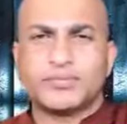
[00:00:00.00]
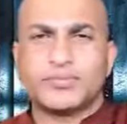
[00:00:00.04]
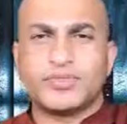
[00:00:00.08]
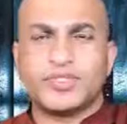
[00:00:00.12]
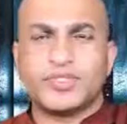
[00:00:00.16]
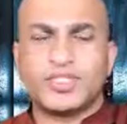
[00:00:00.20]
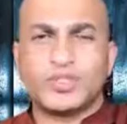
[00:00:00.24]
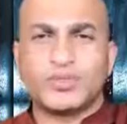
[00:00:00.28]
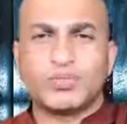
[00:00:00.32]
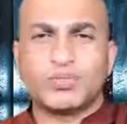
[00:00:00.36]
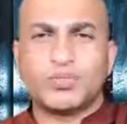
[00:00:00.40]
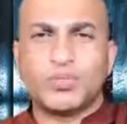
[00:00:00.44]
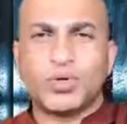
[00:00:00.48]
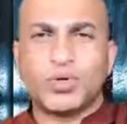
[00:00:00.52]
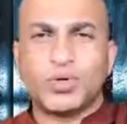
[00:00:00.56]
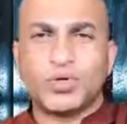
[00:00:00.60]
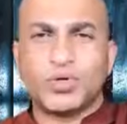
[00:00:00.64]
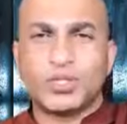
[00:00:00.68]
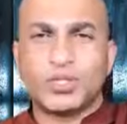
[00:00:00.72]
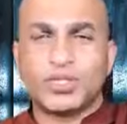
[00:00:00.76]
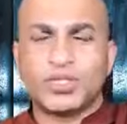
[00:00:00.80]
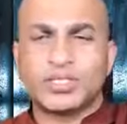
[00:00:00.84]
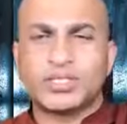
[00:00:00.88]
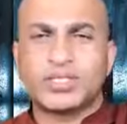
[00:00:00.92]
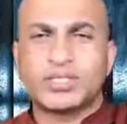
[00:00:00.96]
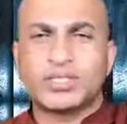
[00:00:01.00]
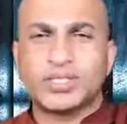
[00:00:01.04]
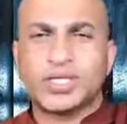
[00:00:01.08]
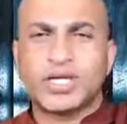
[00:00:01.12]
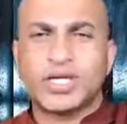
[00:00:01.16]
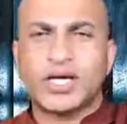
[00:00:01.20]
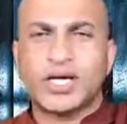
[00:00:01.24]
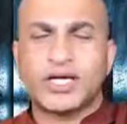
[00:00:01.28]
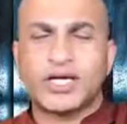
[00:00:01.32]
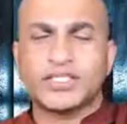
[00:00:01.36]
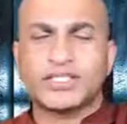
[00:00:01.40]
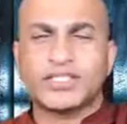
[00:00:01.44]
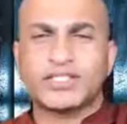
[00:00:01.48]
this both
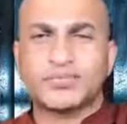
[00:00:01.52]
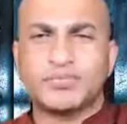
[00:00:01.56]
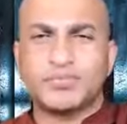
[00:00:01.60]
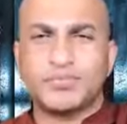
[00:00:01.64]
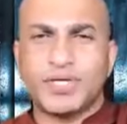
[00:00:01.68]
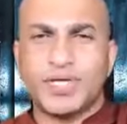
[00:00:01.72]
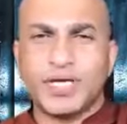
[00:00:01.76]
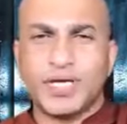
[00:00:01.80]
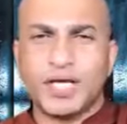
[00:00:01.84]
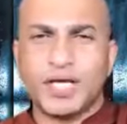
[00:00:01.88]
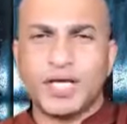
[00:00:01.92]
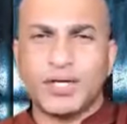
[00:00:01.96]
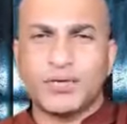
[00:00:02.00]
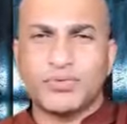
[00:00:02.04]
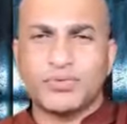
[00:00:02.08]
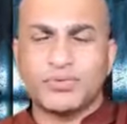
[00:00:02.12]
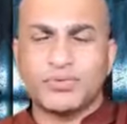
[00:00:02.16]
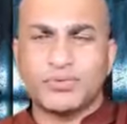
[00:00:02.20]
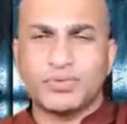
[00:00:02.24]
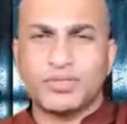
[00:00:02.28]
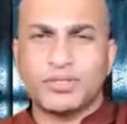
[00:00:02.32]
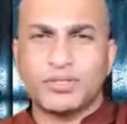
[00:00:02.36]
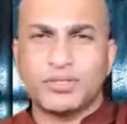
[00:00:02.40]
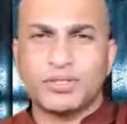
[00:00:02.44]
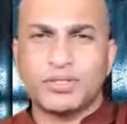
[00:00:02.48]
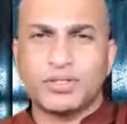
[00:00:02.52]
stars behave